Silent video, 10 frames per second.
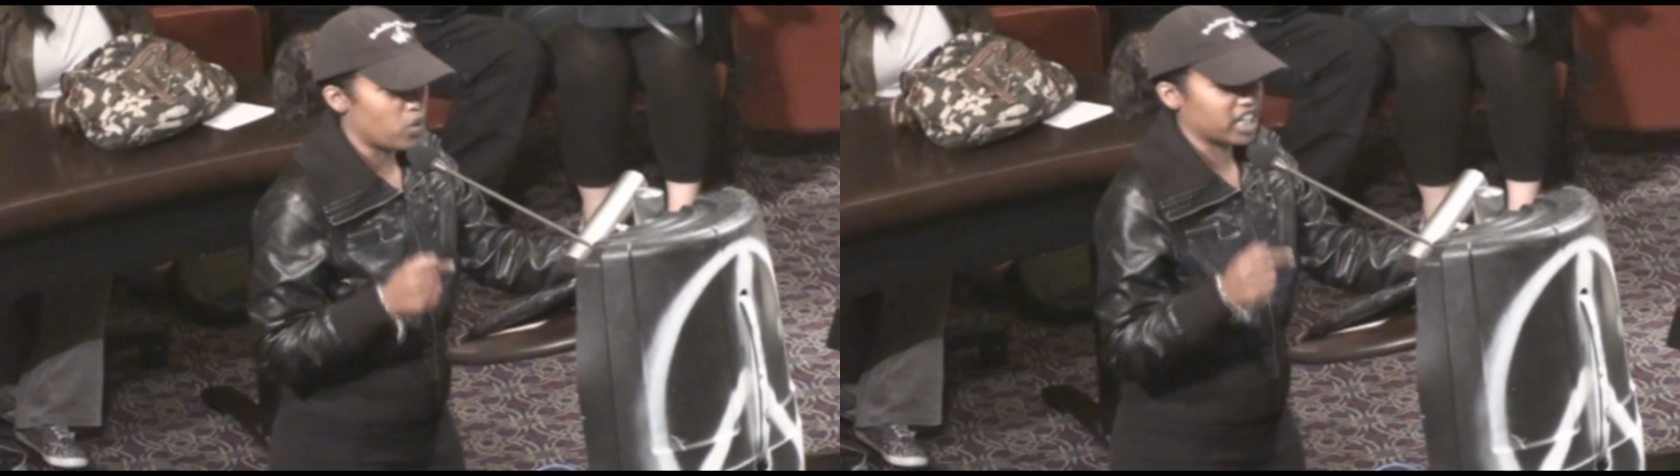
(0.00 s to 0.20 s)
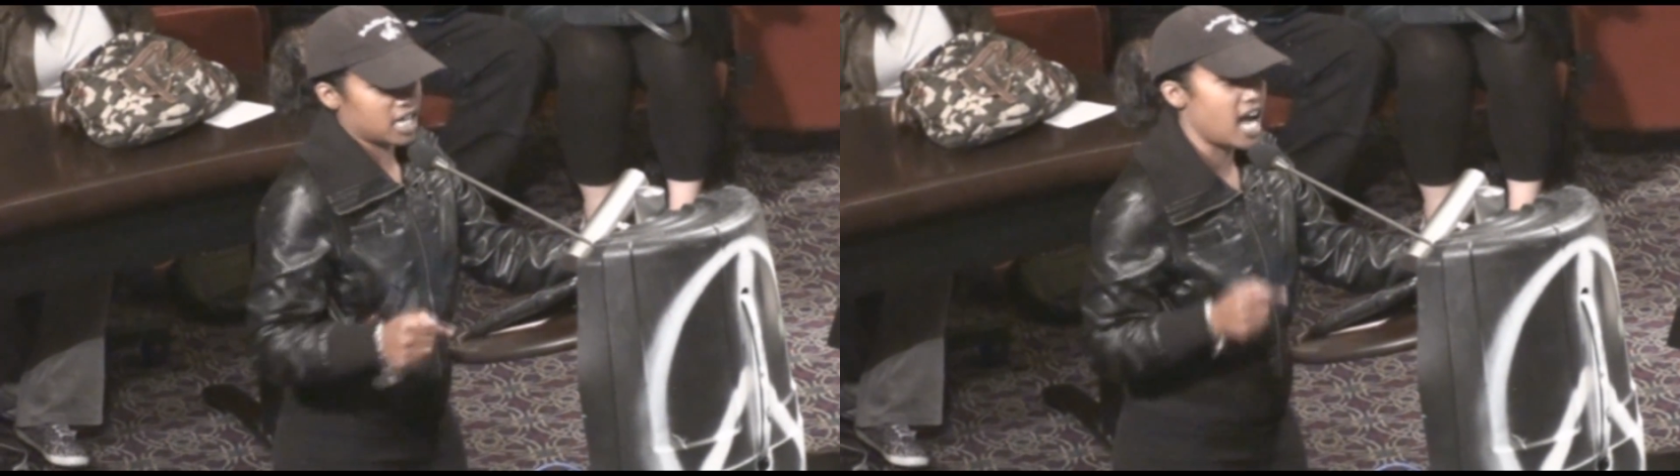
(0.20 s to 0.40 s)

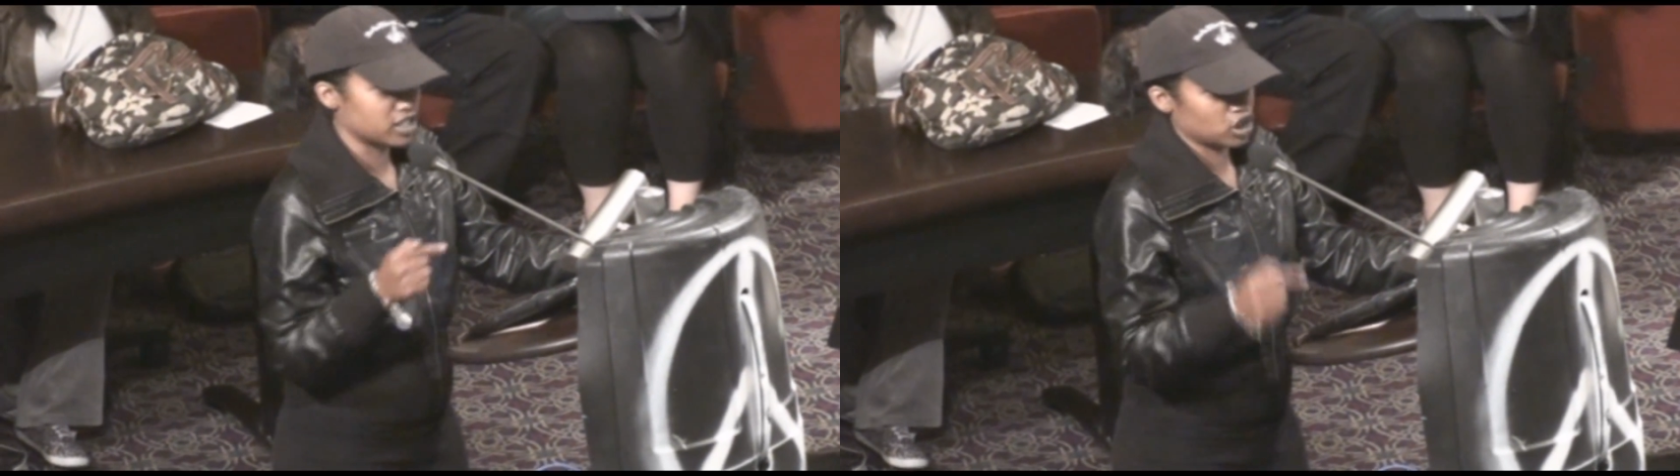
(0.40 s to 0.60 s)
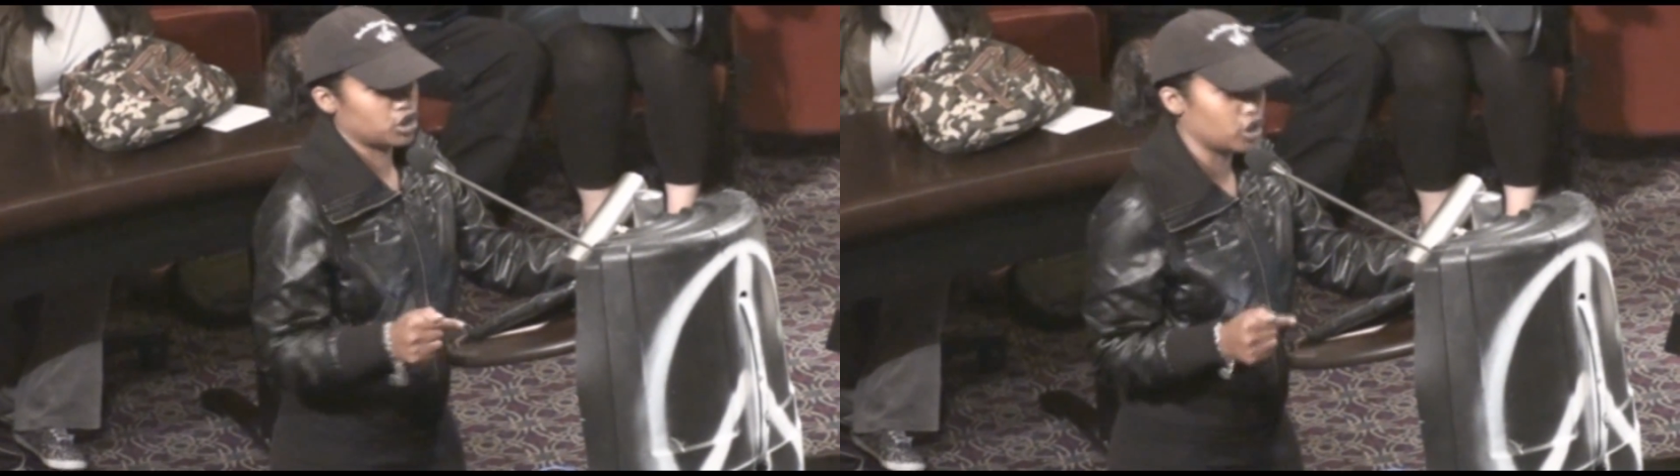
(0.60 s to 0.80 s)
with the
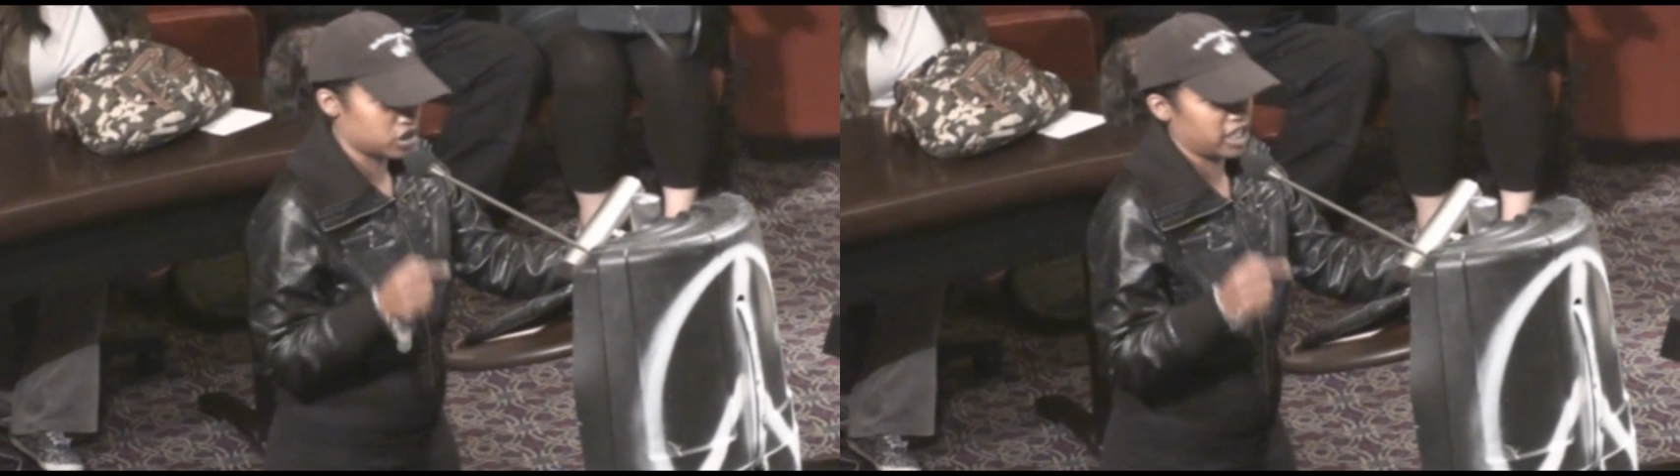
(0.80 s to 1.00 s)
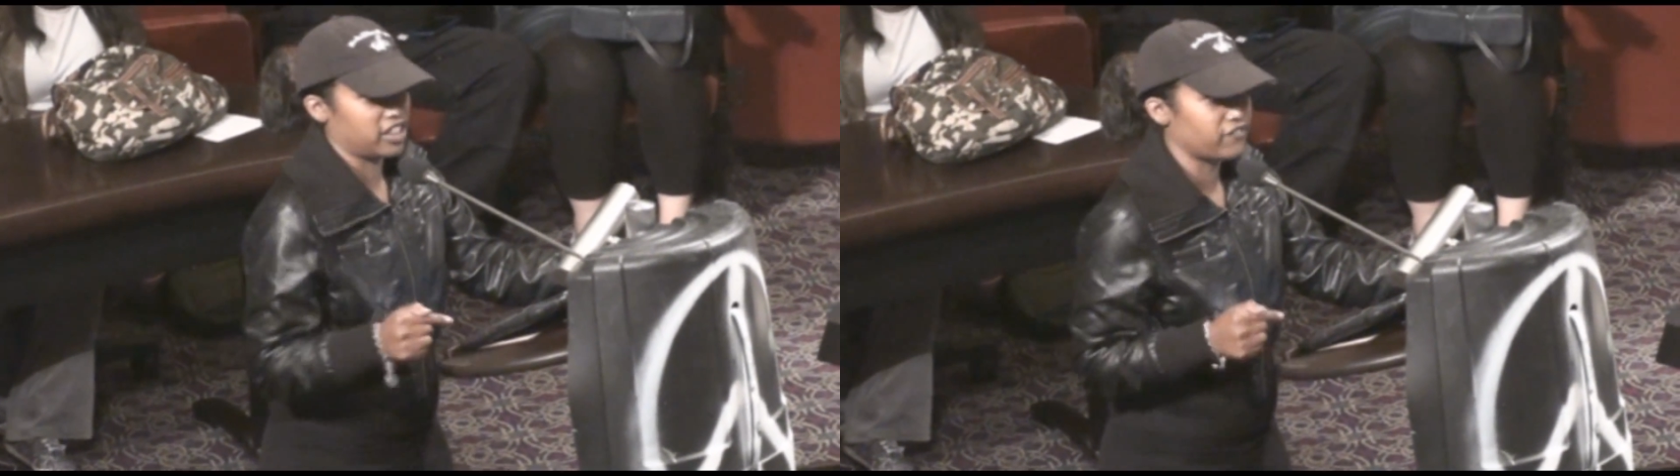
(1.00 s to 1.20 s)

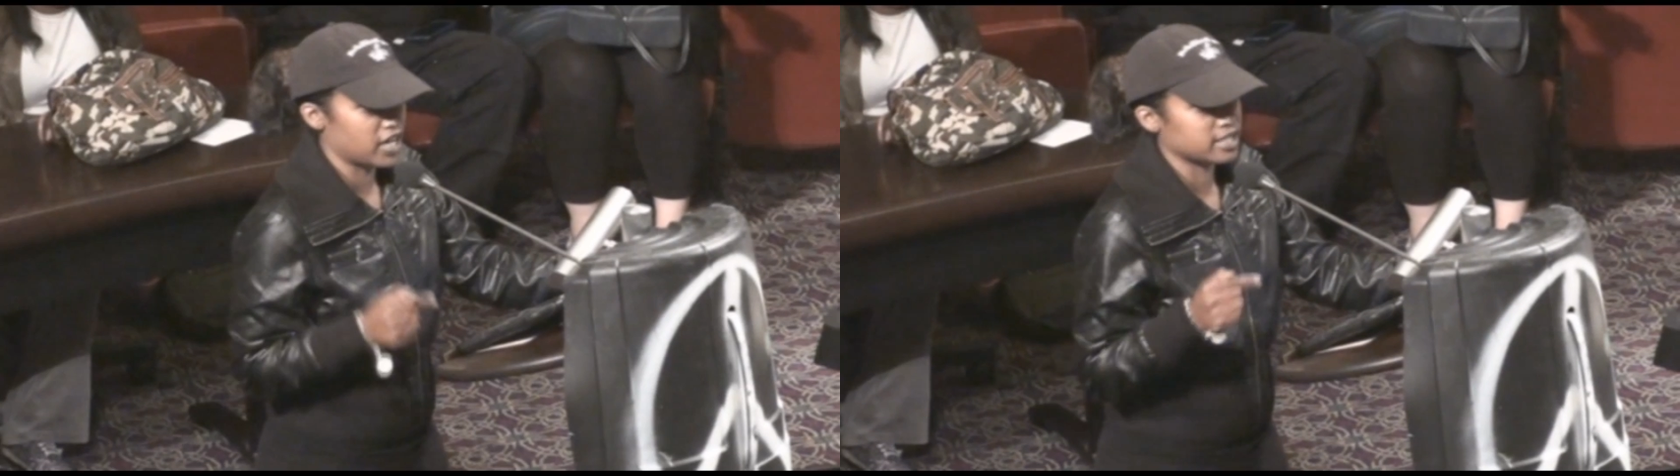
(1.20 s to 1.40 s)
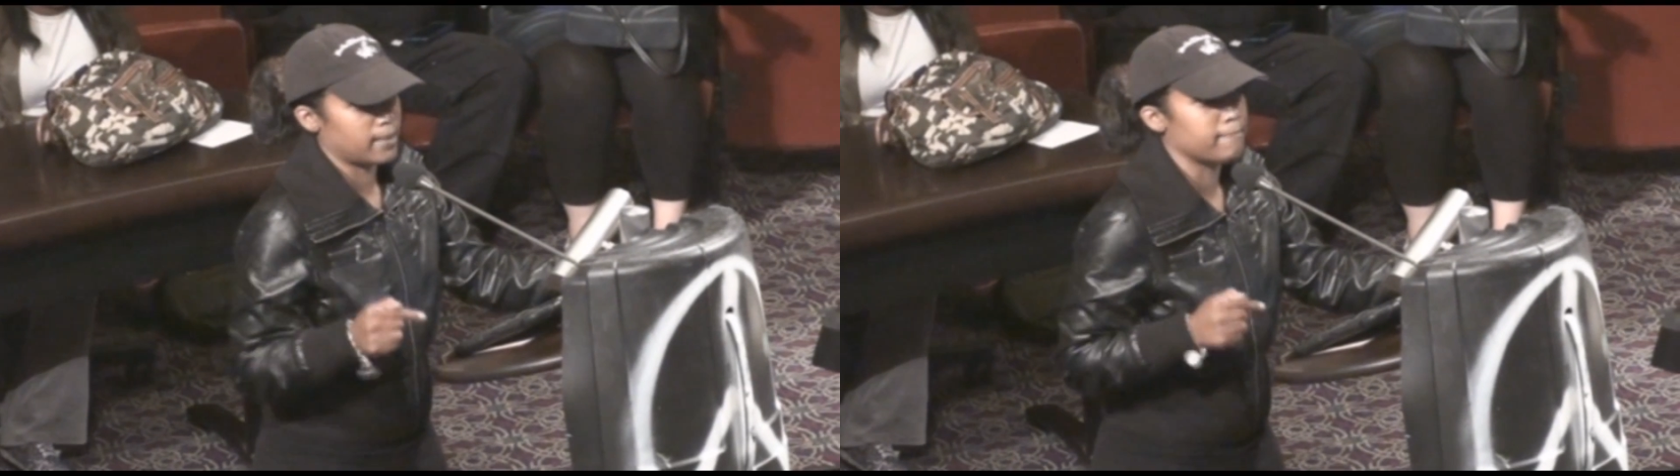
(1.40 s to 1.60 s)
Constitution and
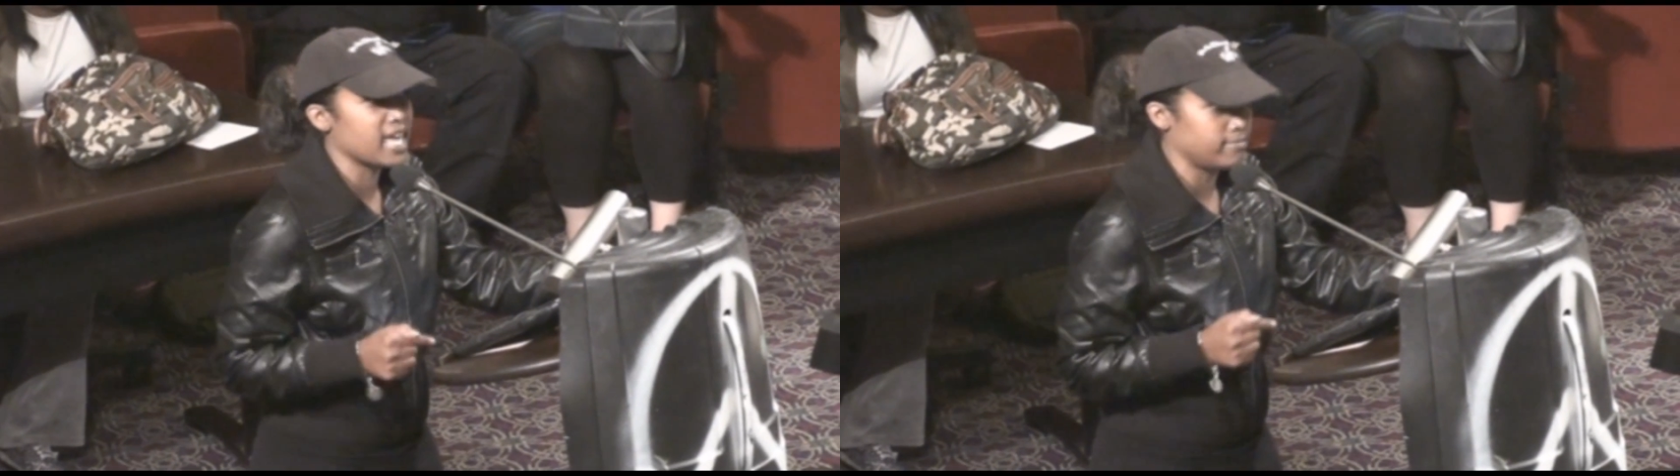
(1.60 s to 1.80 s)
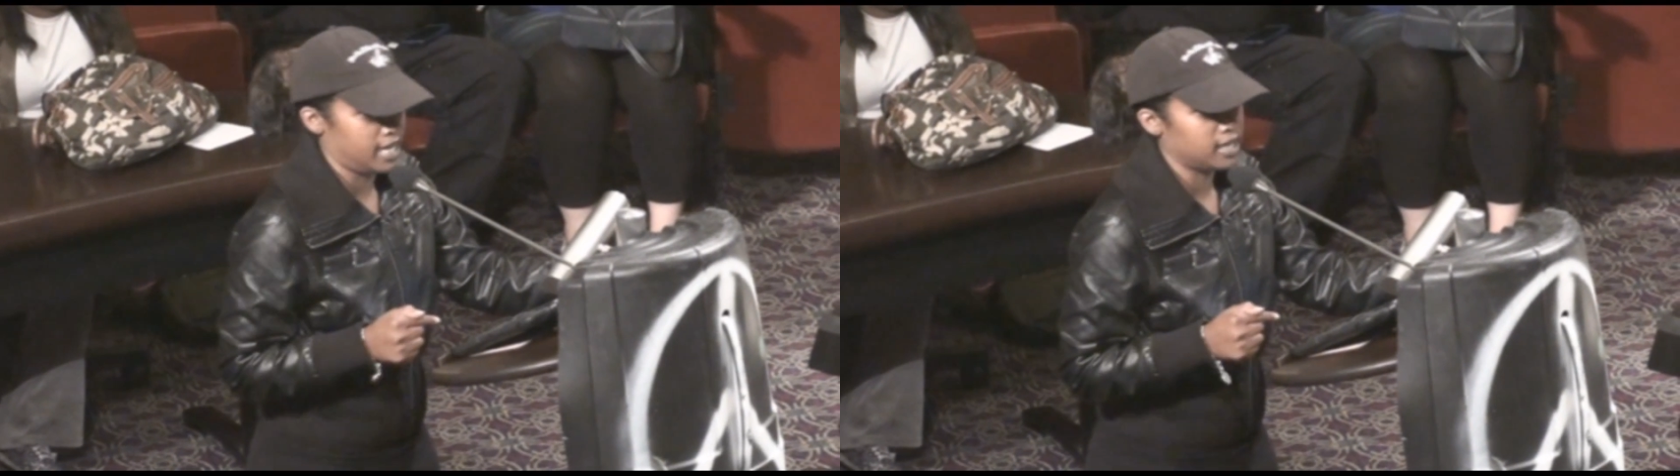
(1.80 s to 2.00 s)
the First
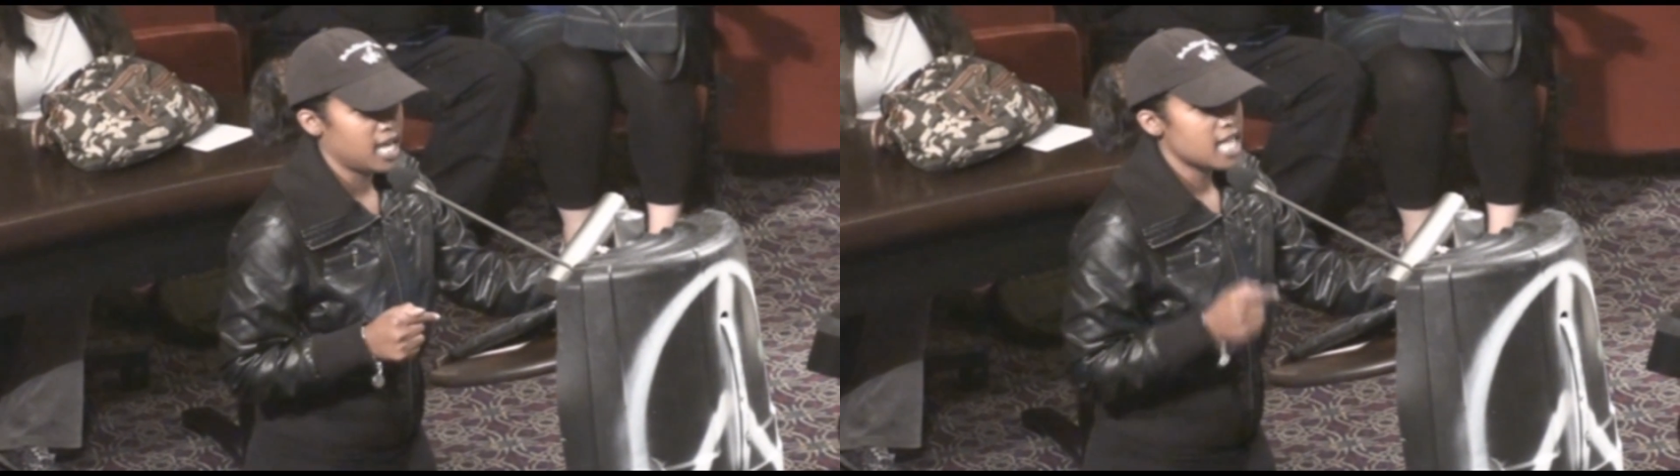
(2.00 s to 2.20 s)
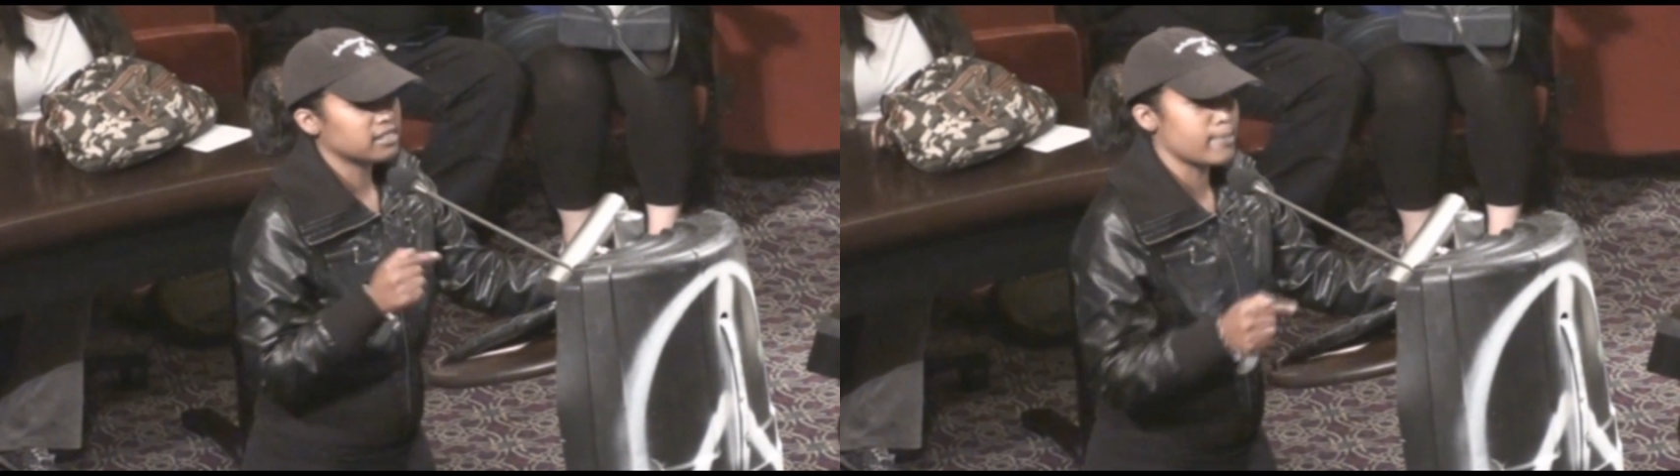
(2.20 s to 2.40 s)

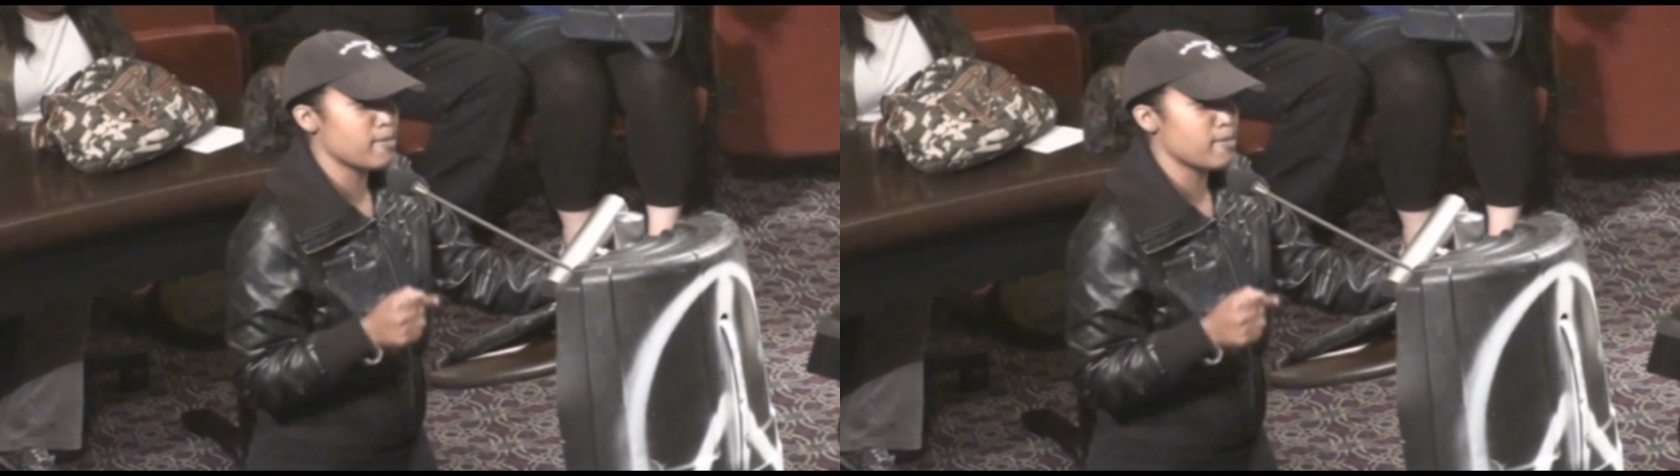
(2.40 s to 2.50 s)
Amendment,